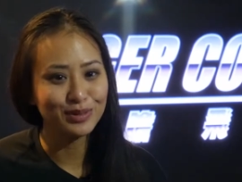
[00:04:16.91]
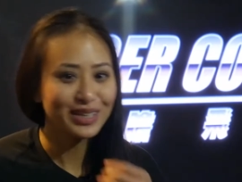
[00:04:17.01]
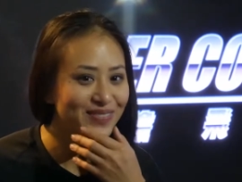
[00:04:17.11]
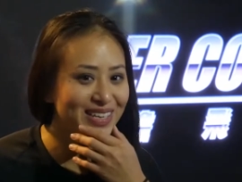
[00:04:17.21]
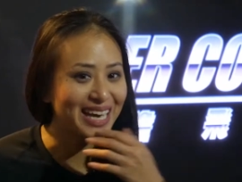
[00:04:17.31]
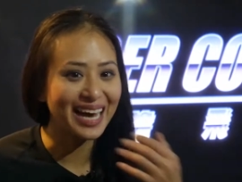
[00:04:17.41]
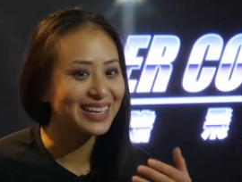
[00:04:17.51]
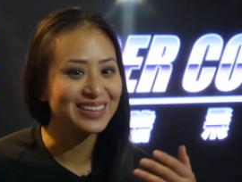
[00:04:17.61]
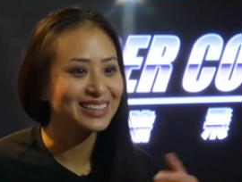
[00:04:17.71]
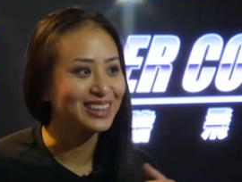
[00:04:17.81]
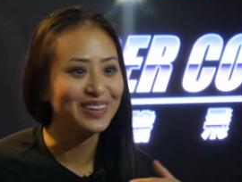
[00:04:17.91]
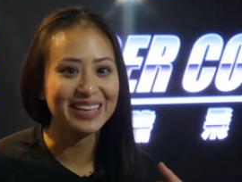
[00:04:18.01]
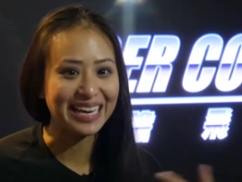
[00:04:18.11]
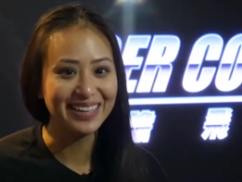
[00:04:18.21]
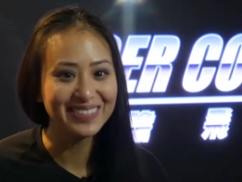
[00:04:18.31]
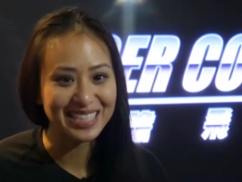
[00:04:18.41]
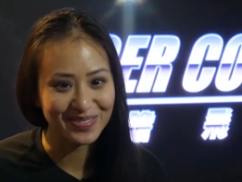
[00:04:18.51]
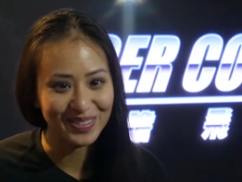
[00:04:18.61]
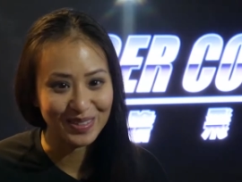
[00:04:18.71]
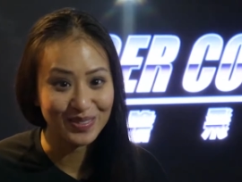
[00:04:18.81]
What if he can't learn any of these
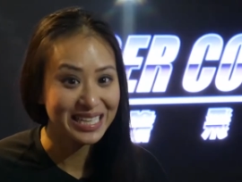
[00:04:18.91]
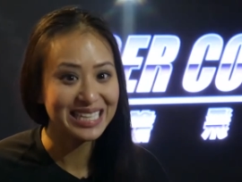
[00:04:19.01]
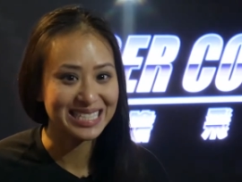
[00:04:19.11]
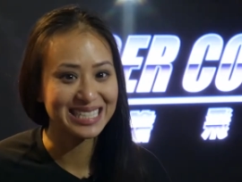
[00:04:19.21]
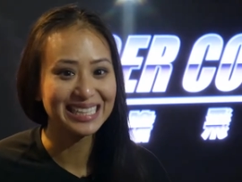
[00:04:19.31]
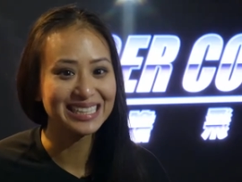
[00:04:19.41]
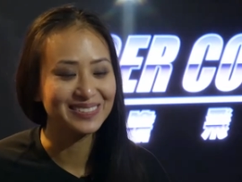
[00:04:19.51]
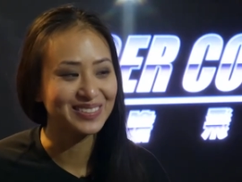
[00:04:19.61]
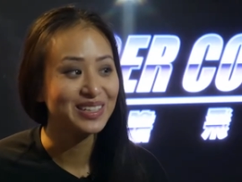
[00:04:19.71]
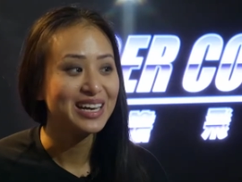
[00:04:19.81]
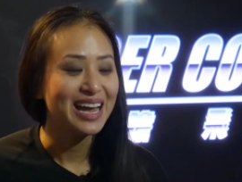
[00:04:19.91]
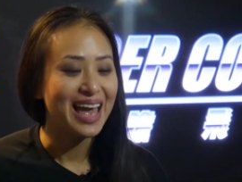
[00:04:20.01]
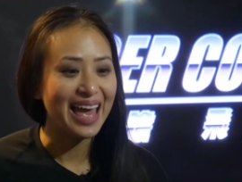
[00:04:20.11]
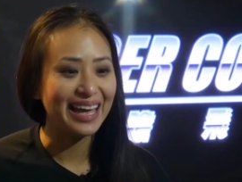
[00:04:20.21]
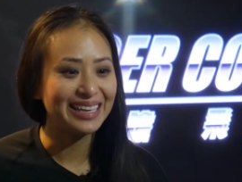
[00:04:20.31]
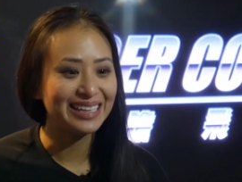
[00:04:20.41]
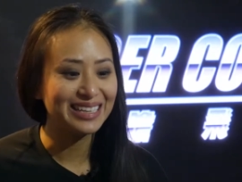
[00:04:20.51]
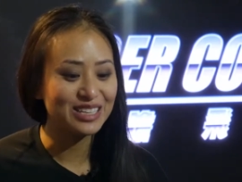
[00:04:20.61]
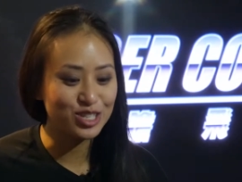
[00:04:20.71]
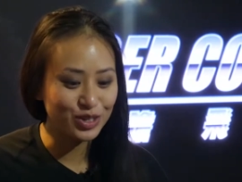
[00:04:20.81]
moves? We need a stunt double. And
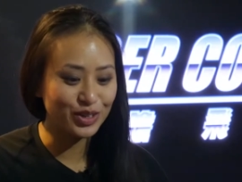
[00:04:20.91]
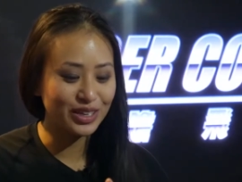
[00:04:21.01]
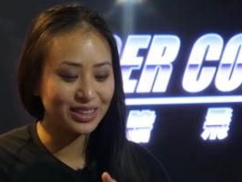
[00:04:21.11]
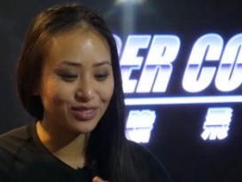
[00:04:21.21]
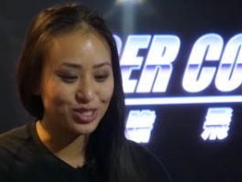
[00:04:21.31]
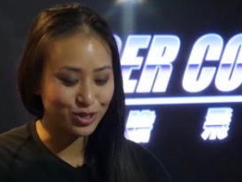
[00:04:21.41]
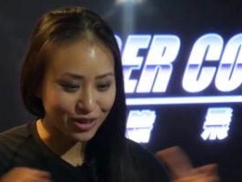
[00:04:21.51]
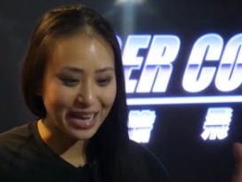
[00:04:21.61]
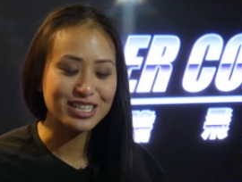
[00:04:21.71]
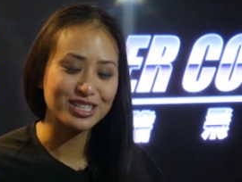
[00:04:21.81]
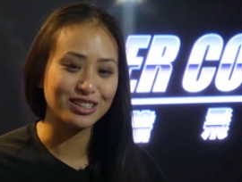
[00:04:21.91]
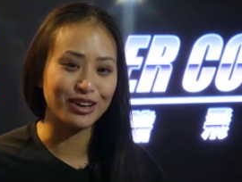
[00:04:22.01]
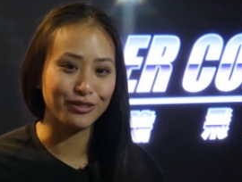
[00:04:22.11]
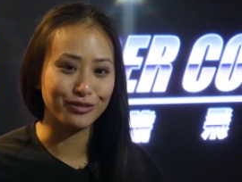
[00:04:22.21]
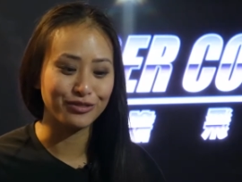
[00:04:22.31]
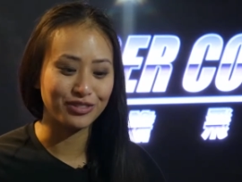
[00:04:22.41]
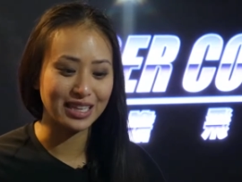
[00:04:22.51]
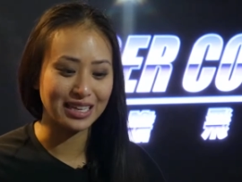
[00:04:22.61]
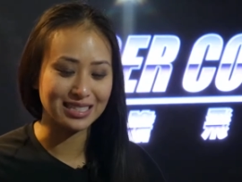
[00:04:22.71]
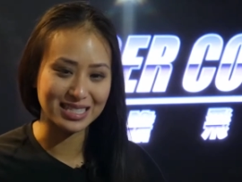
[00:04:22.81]
during the duration of
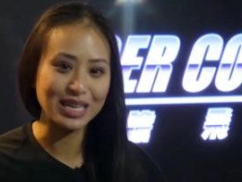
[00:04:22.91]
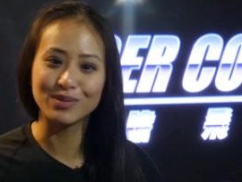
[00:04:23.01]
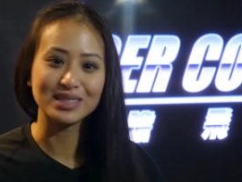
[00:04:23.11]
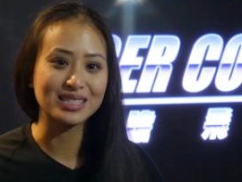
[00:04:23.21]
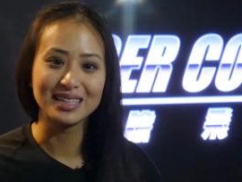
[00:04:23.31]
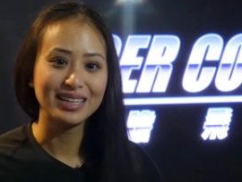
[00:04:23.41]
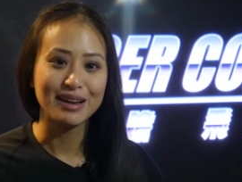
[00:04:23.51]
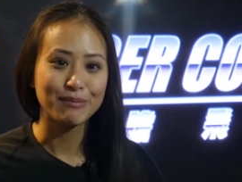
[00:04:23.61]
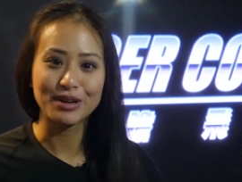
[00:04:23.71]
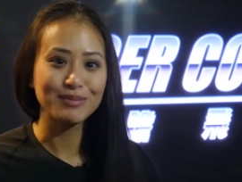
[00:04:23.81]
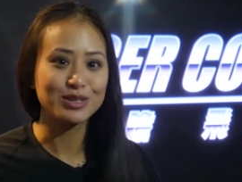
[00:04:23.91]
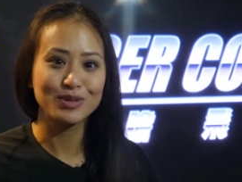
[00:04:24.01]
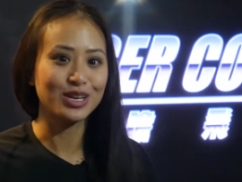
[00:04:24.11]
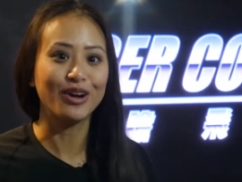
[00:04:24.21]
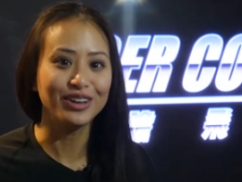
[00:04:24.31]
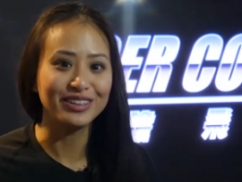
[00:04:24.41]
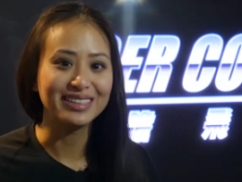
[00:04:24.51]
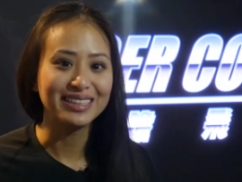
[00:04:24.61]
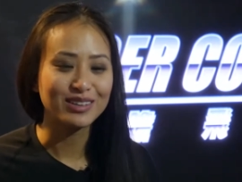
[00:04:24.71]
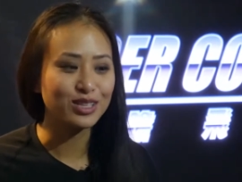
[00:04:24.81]
the sequence, pretty much we don't.
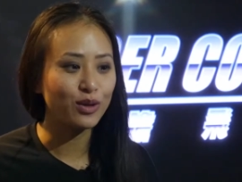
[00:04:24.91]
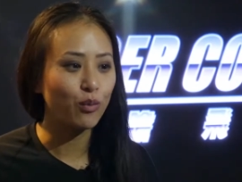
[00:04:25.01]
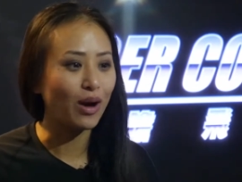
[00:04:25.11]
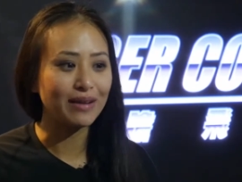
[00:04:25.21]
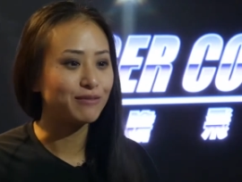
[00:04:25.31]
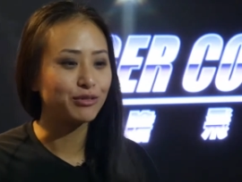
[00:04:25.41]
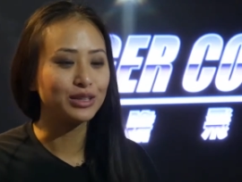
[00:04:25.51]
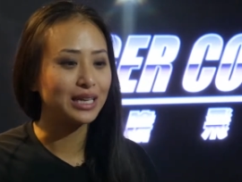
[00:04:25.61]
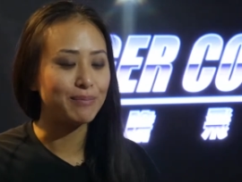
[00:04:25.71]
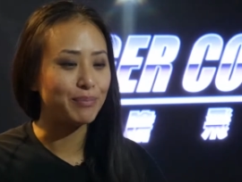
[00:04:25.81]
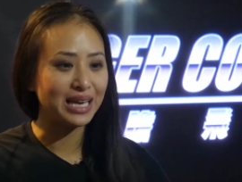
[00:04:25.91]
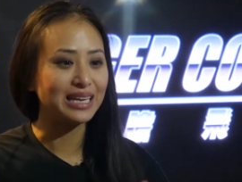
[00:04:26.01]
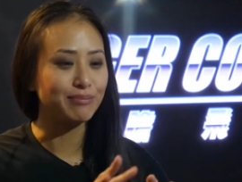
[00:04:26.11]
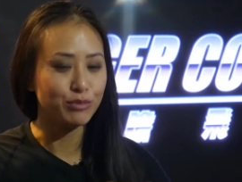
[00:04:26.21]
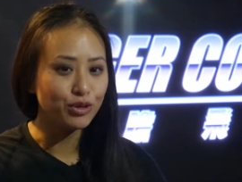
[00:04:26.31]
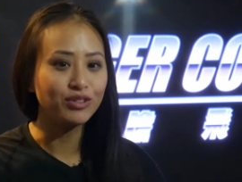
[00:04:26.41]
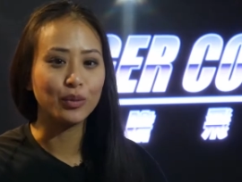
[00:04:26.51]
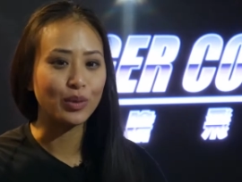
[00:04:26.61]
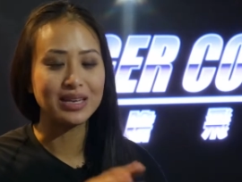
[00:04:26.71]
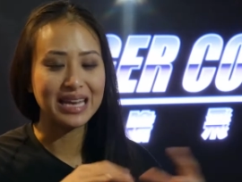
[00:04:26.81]
There's only one really big move
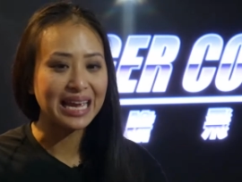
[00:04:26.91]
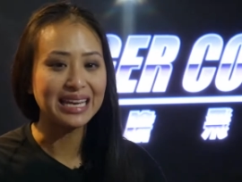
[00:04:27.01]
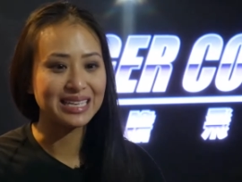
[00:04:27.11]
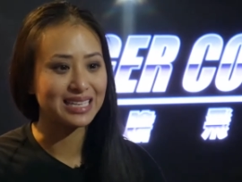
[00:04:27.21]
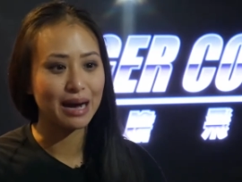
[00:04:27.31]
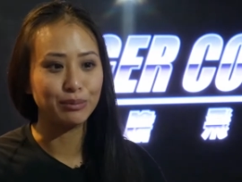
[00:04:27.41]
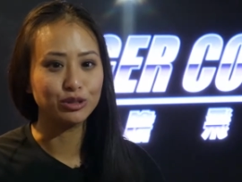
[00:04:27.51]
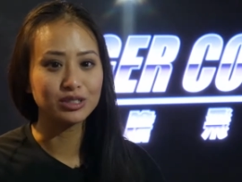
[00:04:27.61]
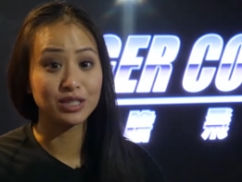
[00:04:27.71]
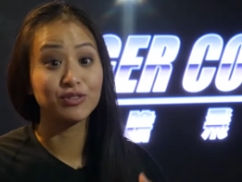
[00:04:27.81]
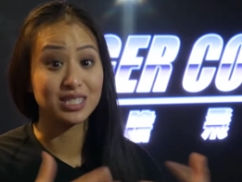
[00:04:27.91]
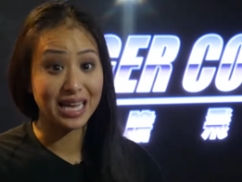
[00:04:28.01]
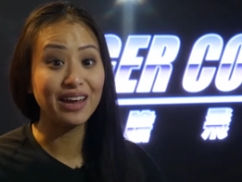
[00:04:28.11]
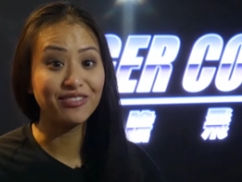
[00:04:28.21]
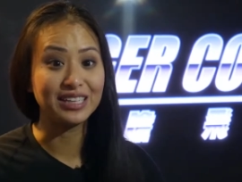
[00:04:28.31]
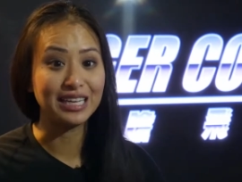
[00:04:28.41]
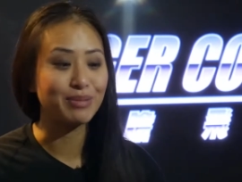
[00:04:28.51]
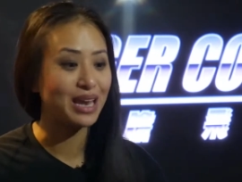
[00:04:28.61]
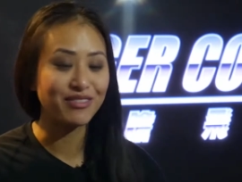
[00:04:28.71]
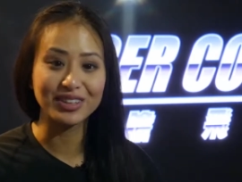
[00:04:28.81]
that we needed a double just for safety,
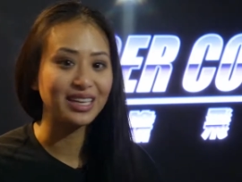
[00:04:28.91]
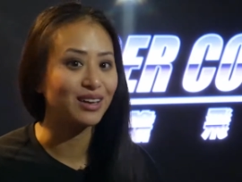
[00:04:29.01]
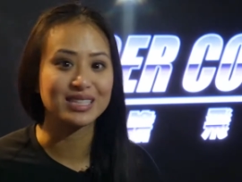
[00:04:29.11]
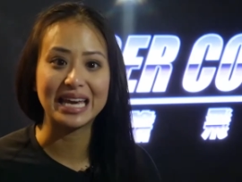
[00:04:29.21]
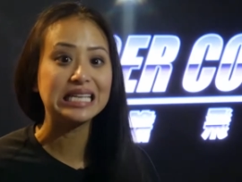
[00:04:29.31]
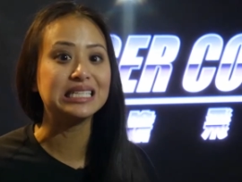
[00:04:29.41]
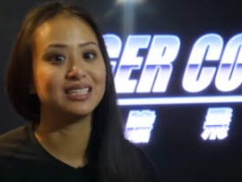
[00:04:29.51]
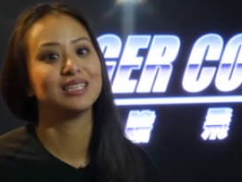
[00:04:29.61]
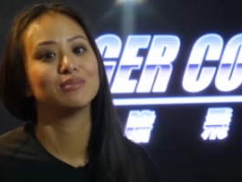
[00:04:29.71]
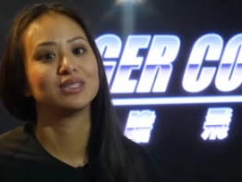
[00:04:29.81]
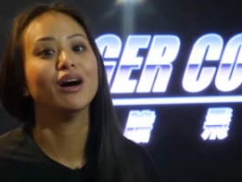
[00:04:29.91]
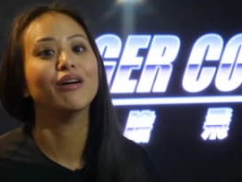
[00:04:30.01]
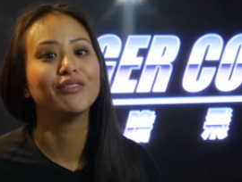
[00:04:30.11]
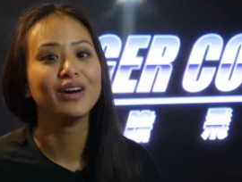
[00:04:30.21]
but everything else he did it himself.